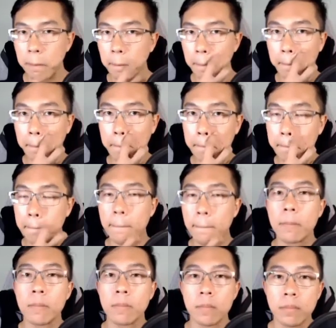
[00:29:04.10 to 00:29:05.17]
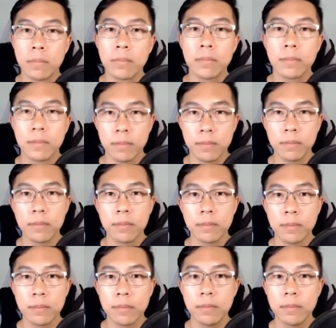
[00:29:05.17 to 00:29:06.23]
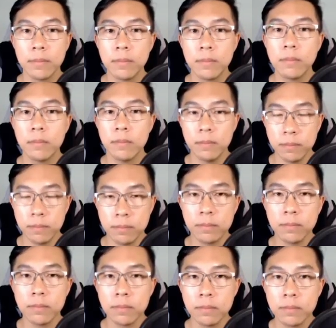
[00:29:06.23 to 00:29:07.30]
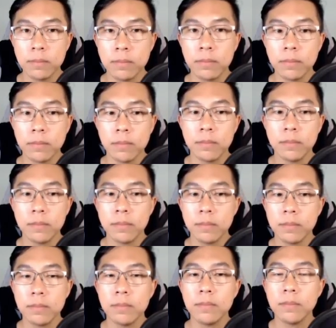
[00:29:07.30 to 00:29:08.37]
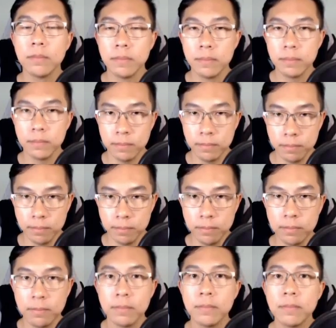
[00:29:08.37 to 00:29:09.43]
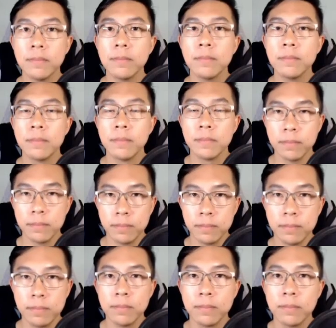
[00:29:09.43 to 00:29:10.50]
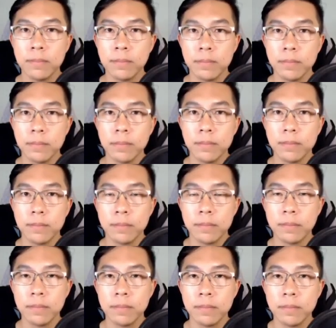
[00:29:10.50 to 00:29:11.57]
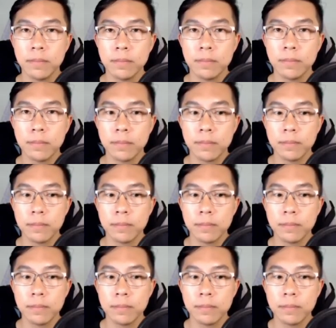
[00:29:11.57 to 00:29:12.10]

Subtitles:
No words are spoken by the person on screen.